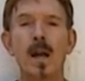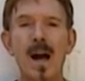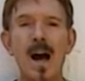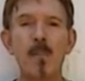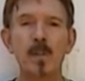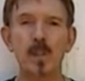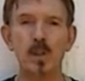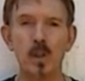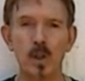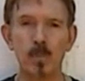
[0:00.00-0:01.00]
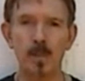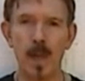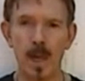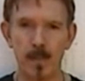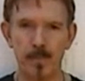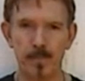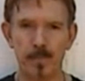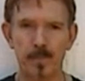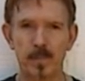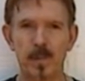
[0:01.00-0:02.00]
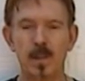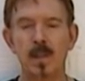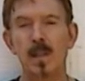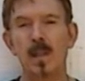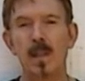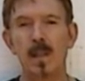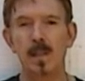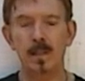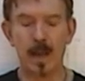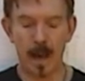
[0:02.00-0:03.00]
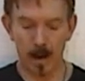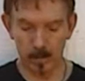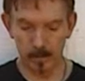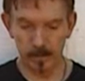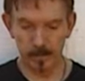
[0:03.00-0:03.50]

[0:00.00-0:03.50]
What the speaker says: commonly termed name. Now,